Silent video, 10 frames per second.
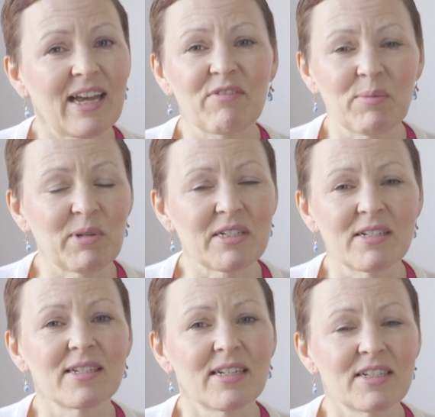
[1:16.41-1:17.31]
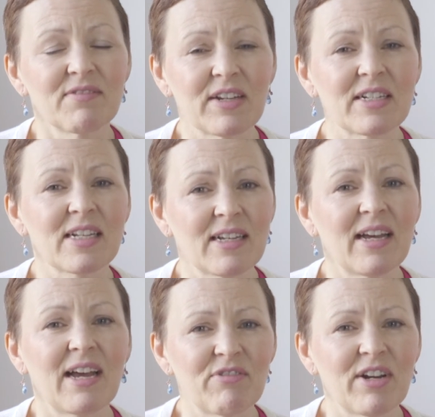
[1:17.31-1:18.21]
every business needs a fixer
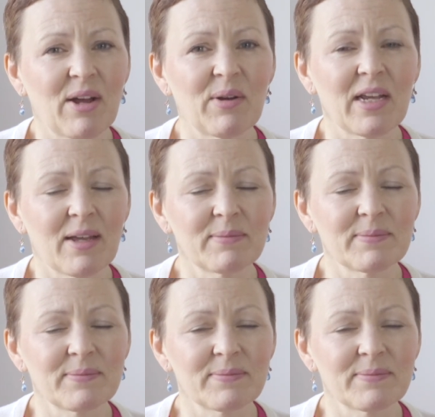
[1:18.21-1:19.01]
every now and again.